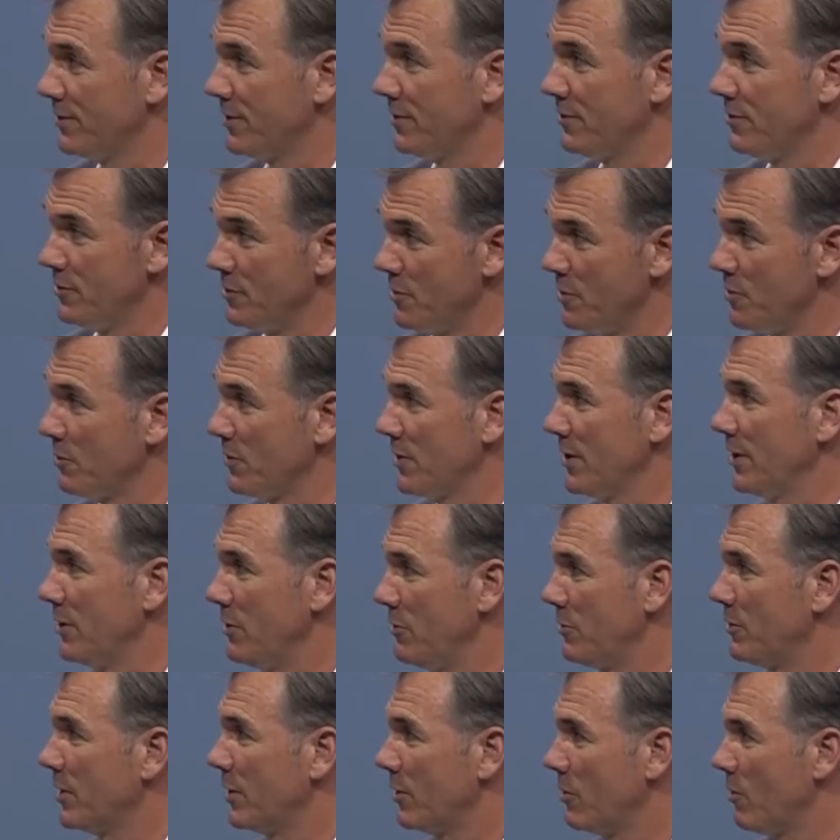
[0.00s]
that you don't think
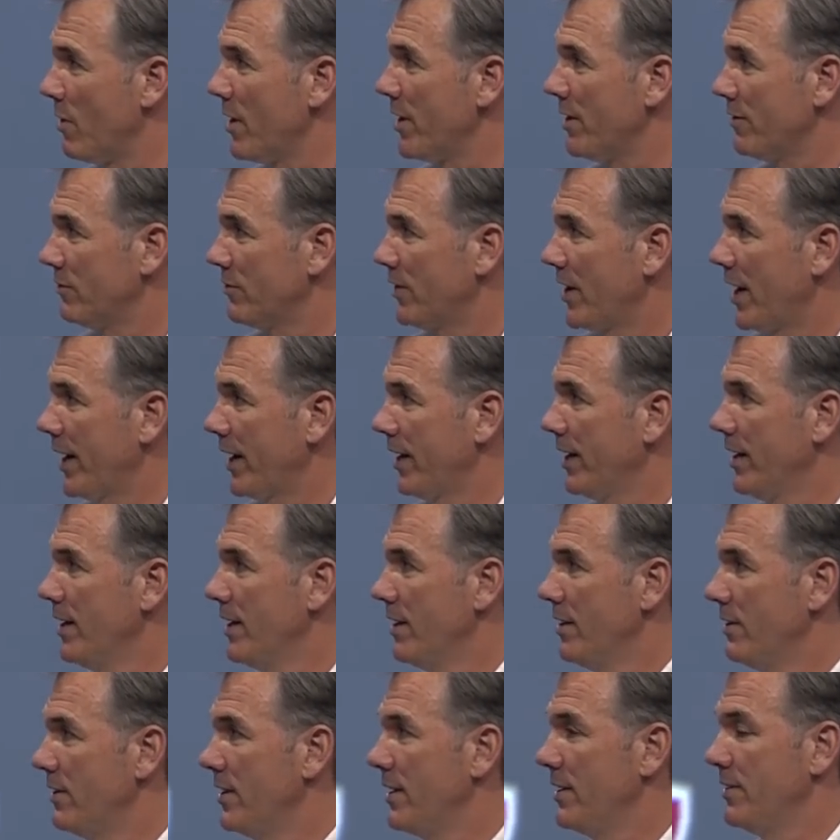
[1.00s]
you can quantify.
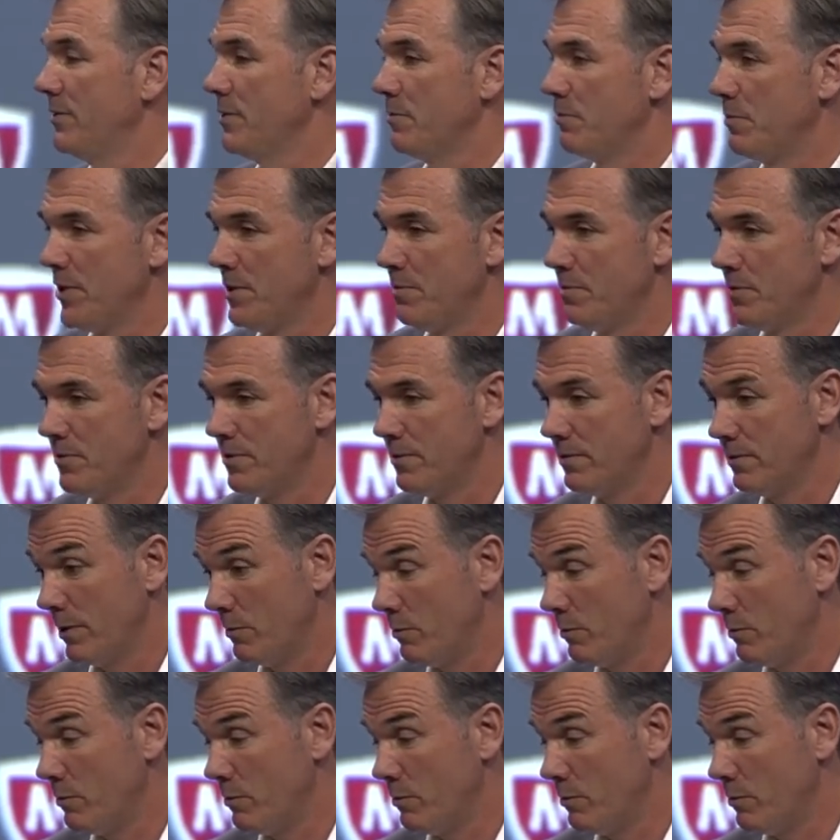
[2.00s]
Things that people,